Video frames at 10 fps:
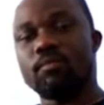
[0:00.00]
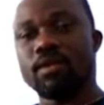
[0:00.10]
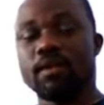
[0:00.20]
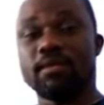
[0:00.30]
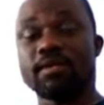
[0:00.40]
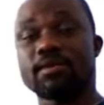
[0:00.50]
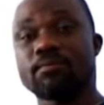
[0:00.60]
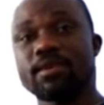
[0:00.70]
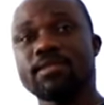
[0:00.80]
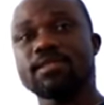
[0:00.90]
medium
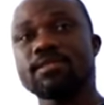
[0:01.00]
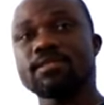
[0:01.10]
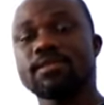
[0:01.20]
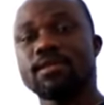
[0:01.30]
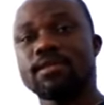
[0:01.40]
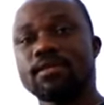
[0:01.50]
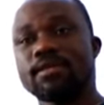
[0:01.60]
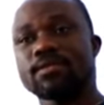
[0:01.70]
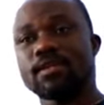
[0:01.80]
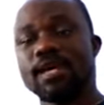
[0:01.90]
enterprises
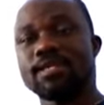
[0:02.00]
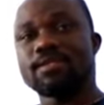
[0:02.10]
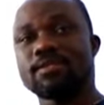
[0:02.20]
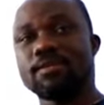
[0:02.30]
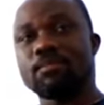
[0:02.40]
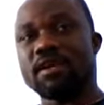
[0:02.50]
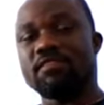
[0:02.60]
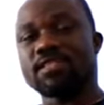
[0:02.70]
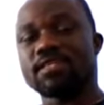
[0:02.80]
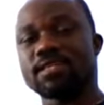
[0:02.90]
so that the
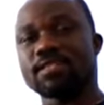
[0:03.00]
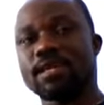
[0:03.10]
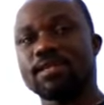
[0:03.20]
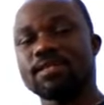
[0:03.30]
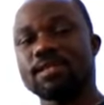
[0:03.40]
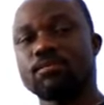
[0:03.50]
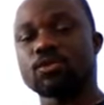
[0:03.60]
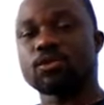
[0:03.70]
private sector is able to